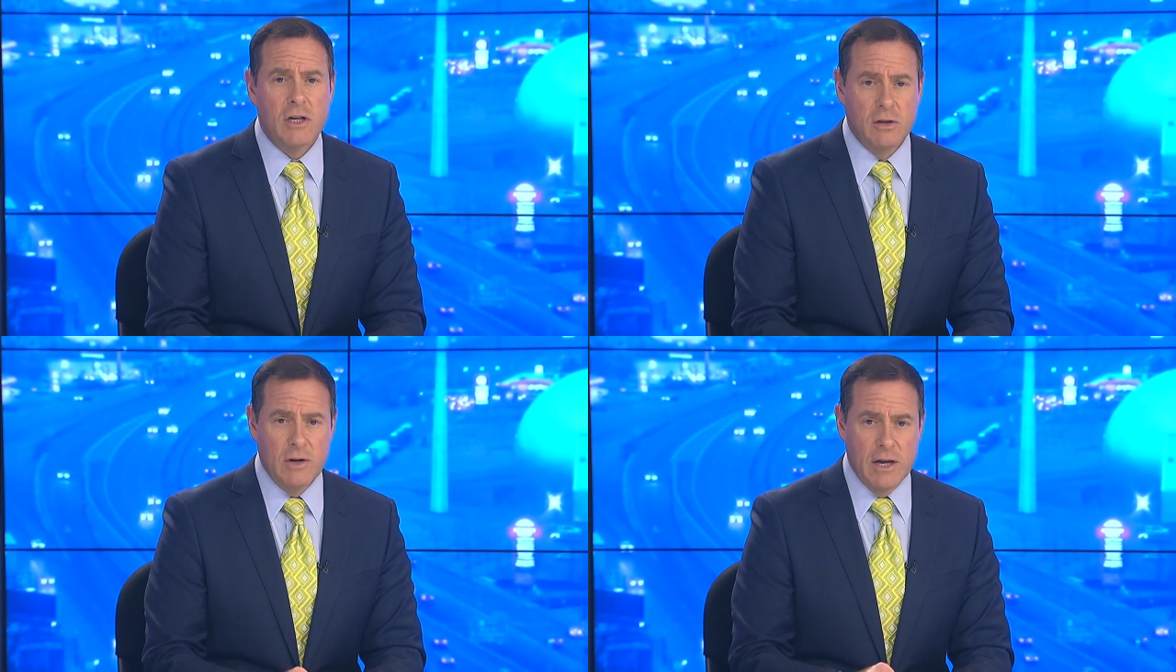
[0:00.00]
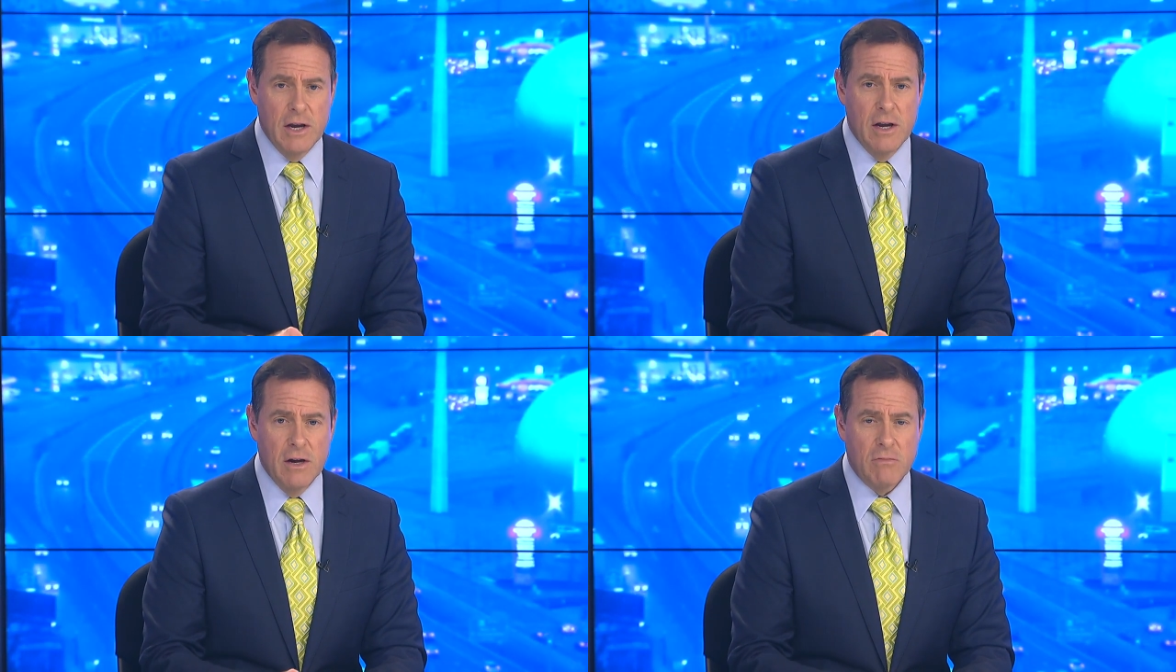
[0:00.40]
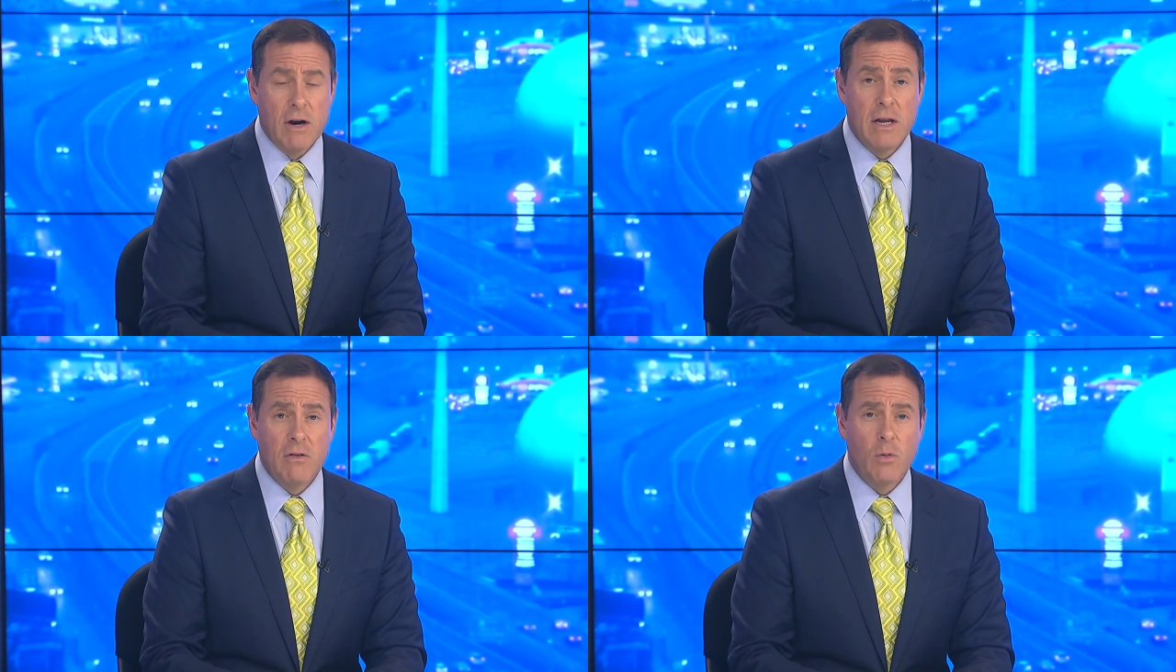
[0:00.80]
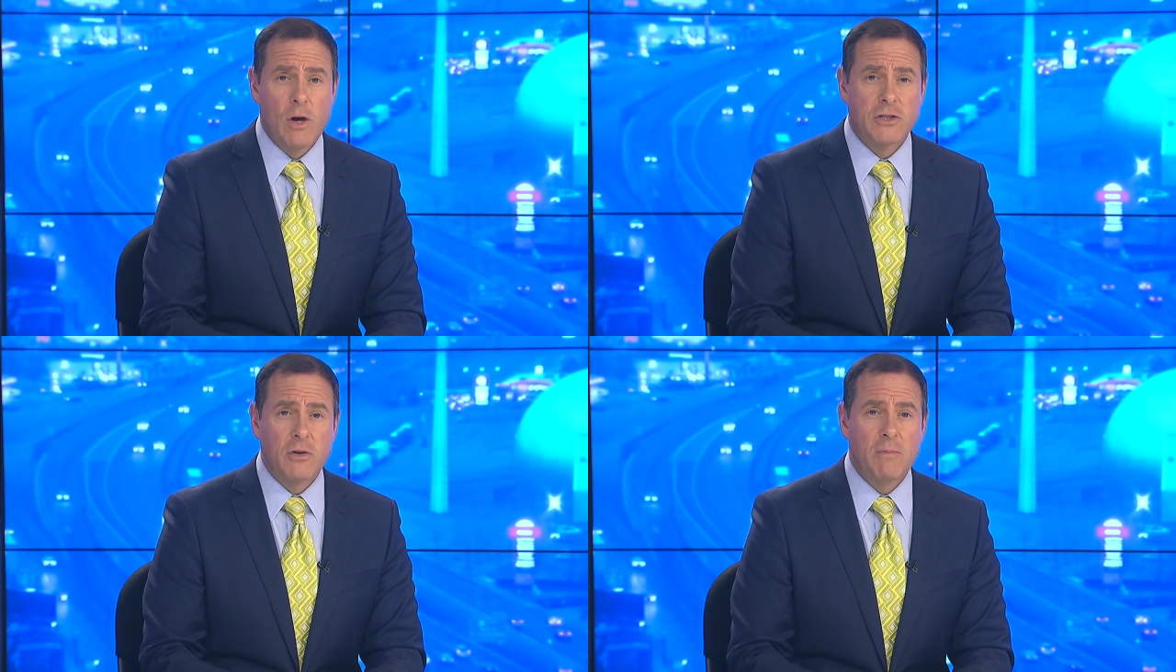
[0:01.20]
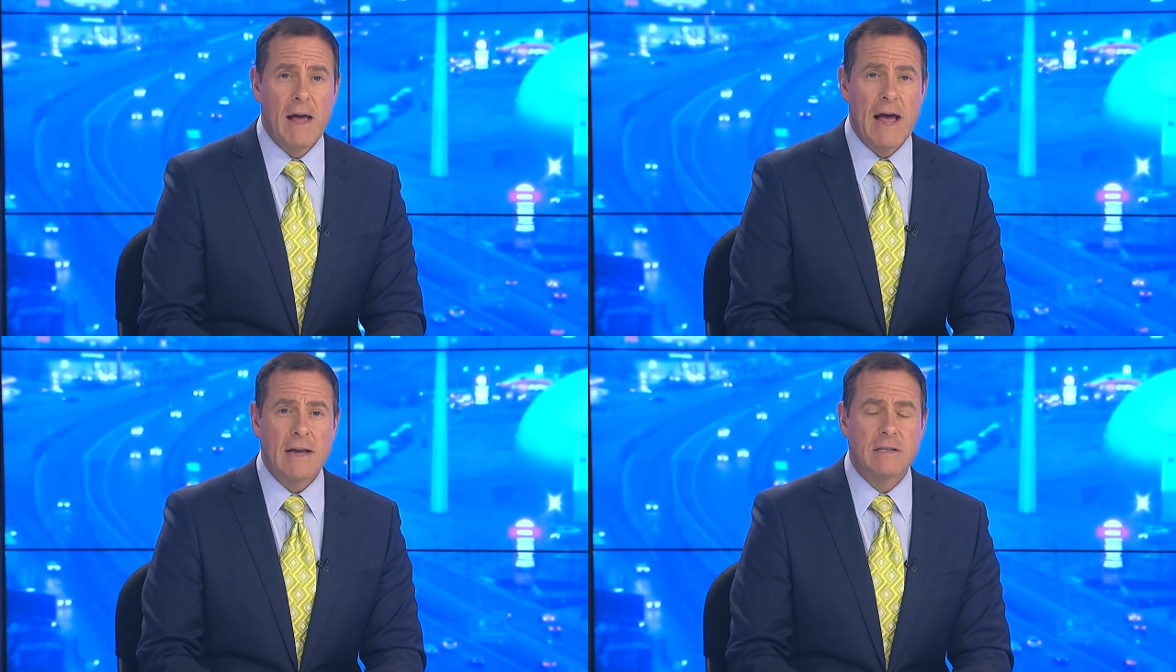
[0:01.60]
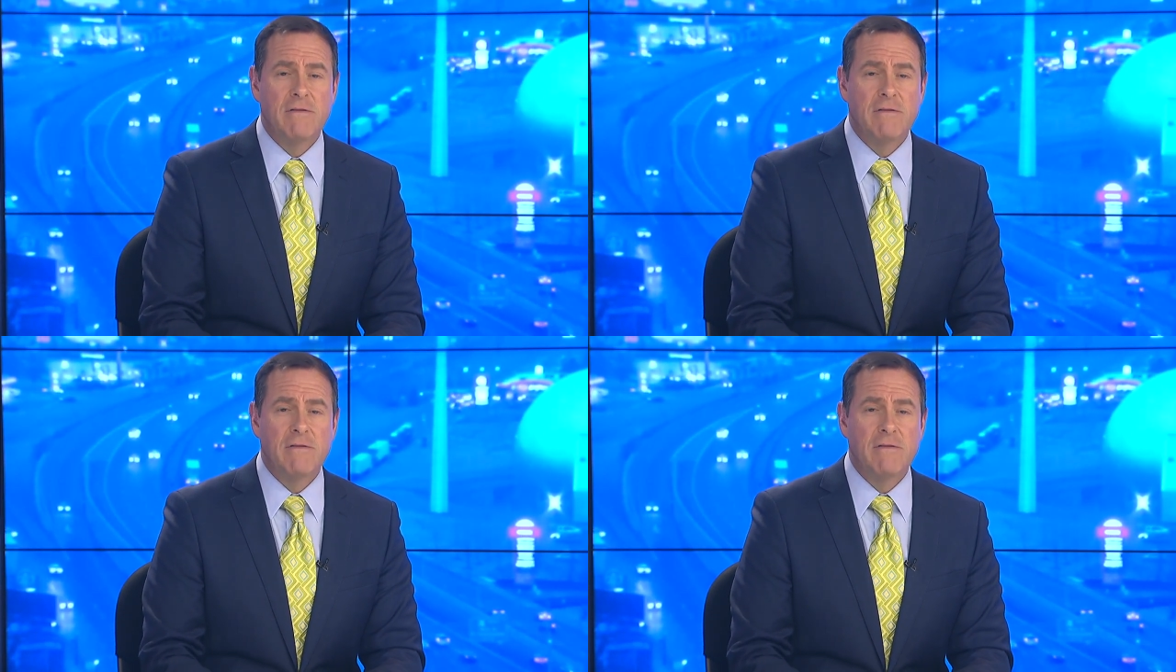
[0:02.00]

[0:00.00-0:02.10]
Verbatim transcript: including right here in Western Mass.